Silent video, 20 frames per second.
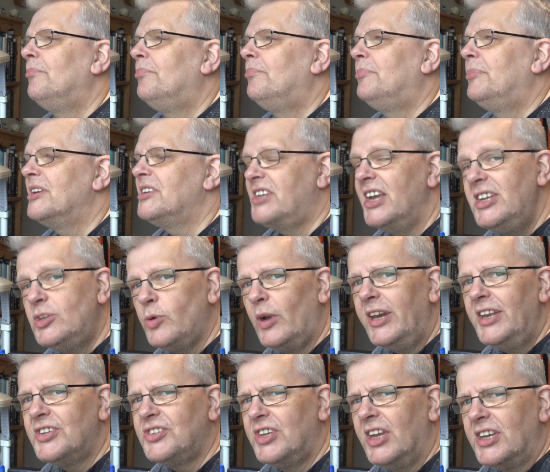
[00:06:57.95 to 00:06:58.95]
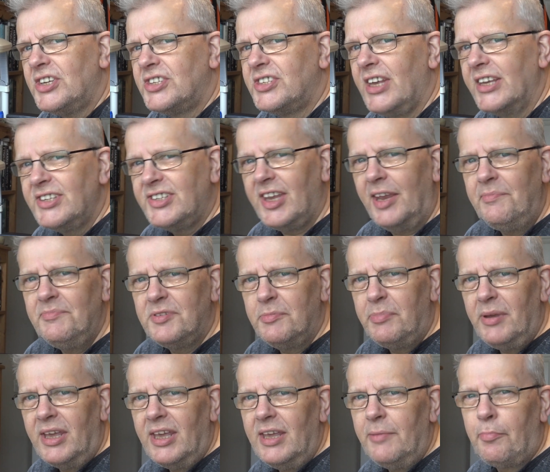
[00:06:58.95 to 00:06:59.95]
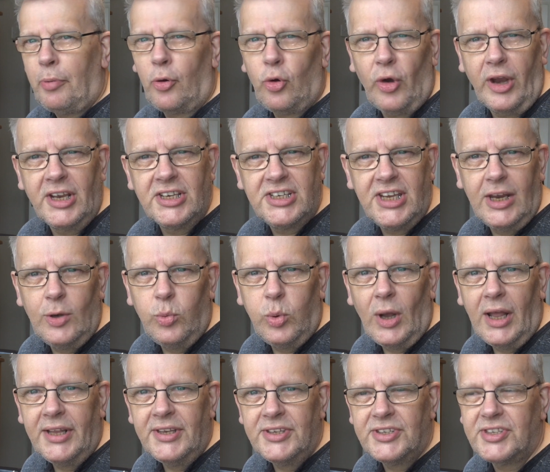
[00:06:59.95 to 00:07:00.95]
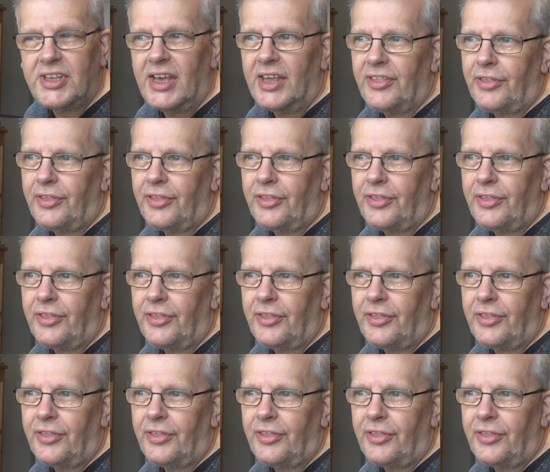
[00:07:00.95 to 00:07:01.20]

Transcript: But T26, they seem to be printed ones. They're